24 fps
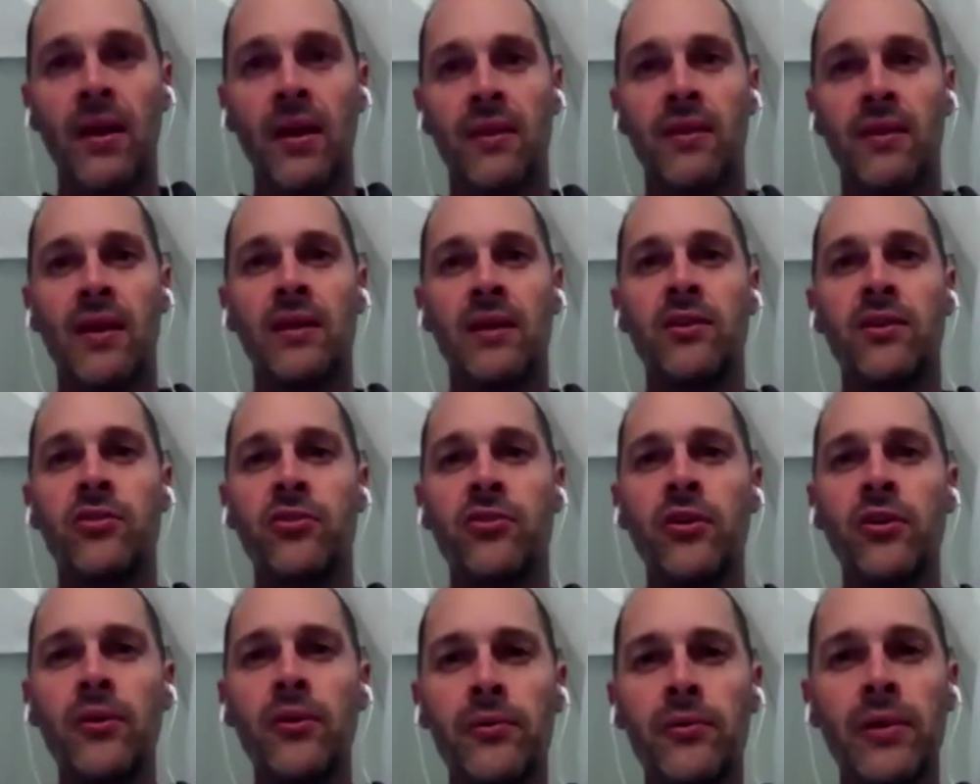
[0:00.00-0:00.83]
that is
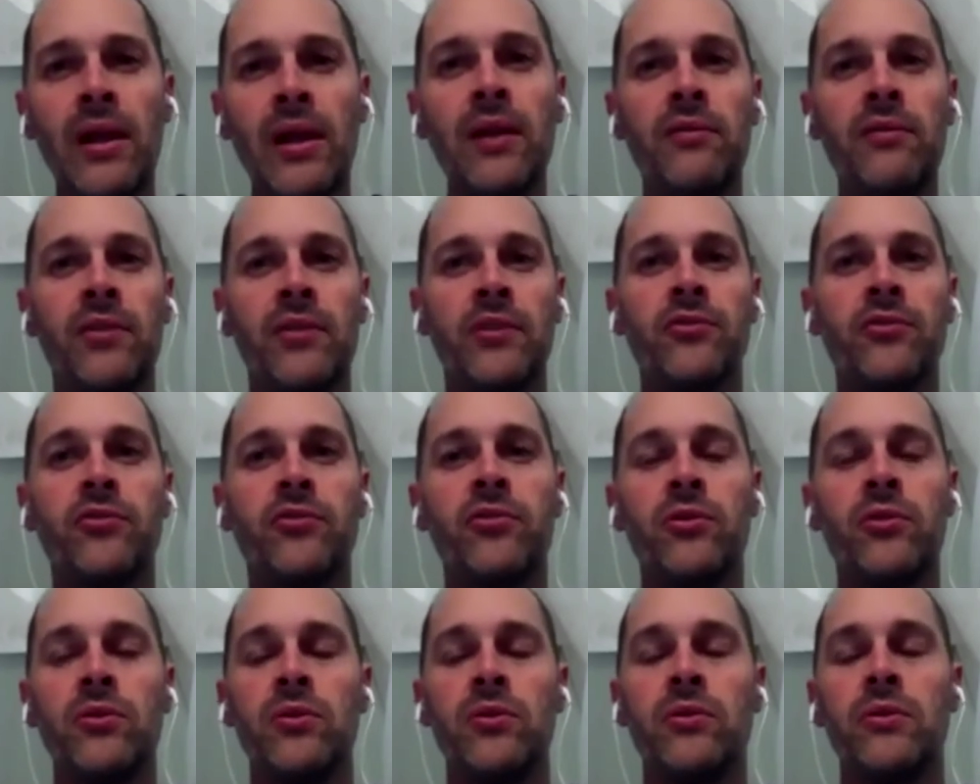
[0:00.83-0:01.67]
so relevant
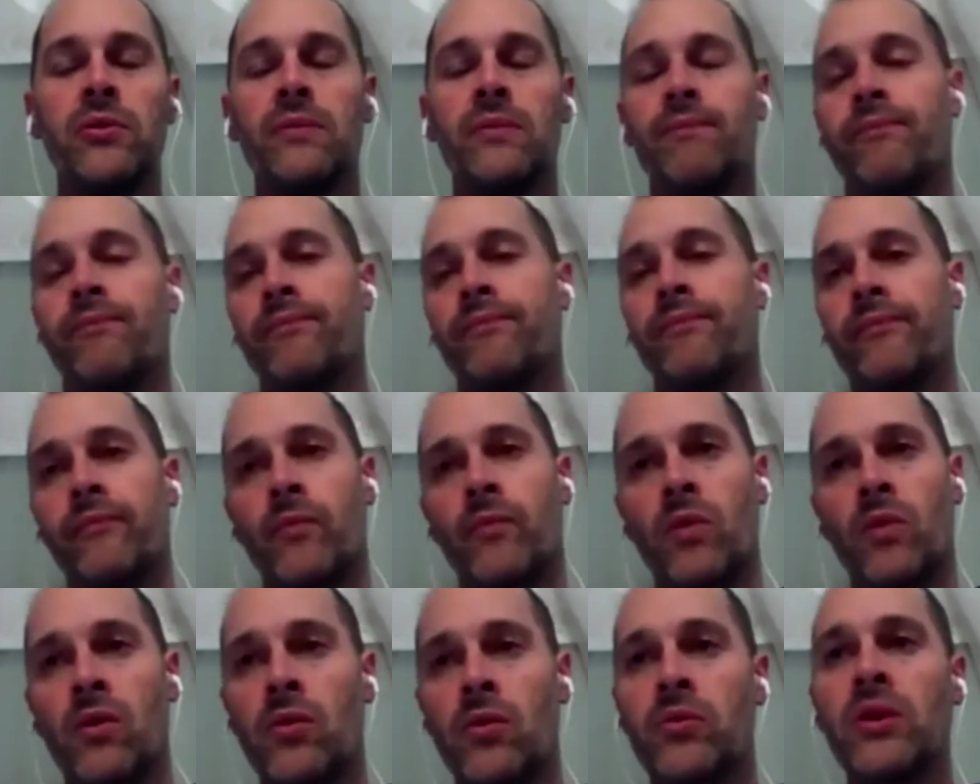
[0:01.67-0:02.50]
to
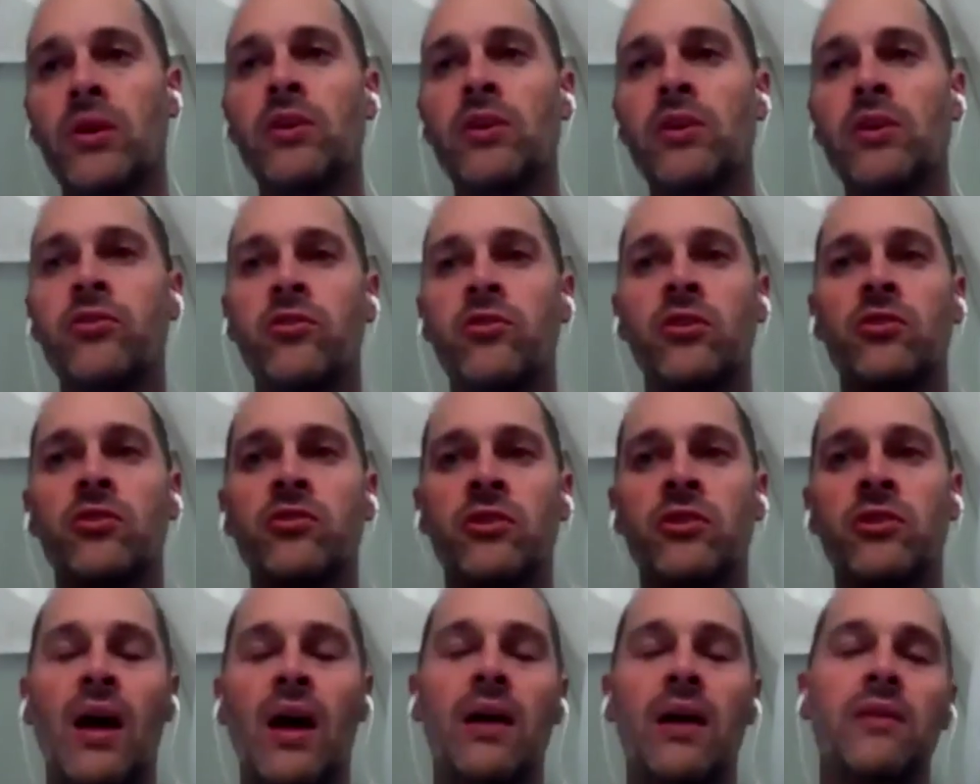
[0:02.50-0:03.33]
the research
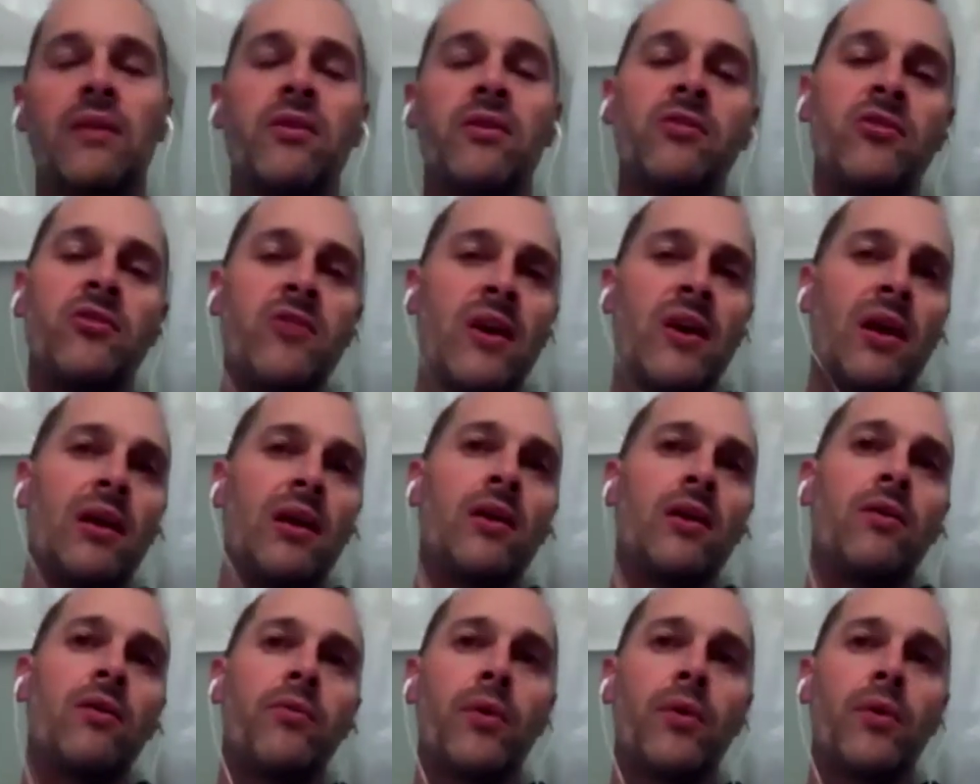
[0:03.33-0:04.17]
and the understanding
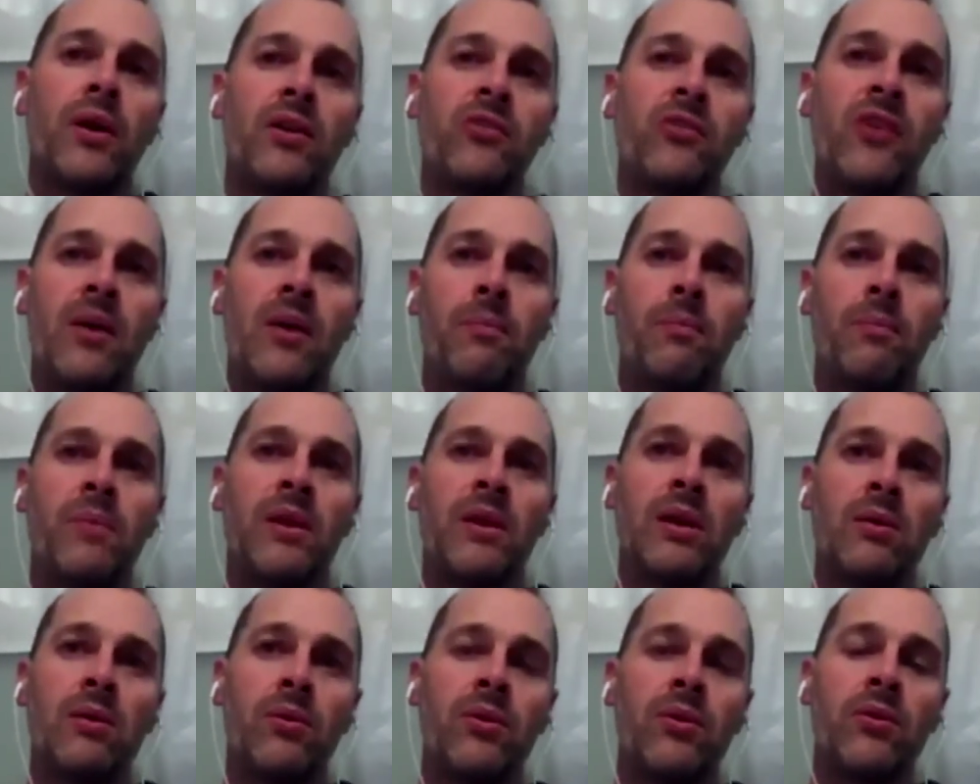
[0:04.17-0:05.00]
of what is
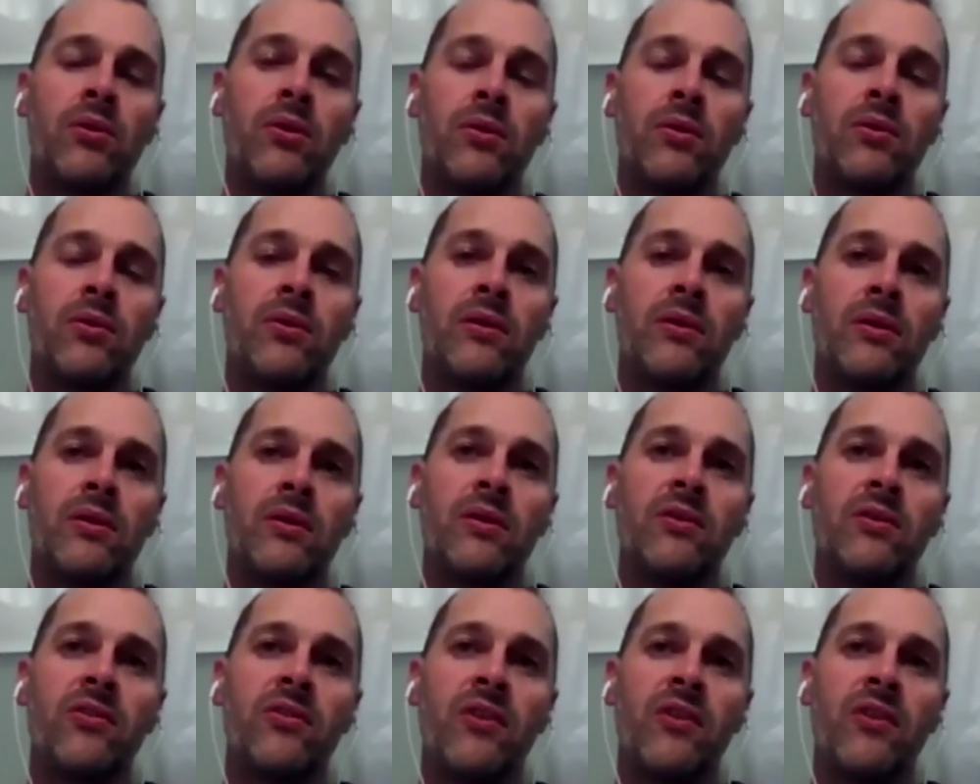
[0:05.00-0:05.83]
happening with youth in
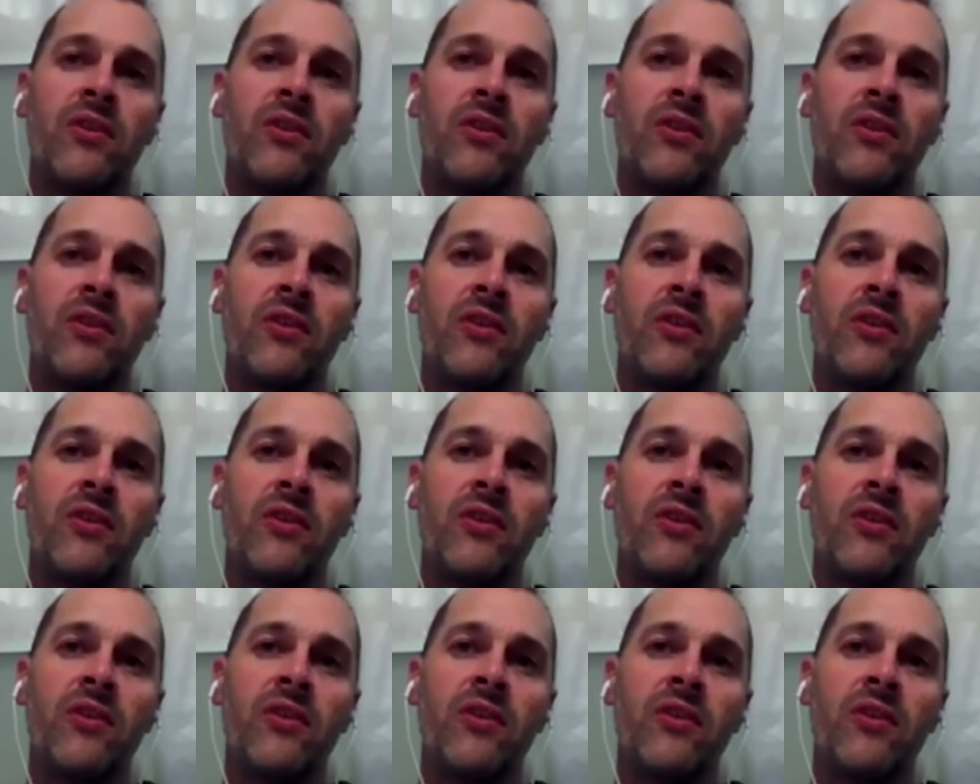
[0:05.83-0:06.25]
these days.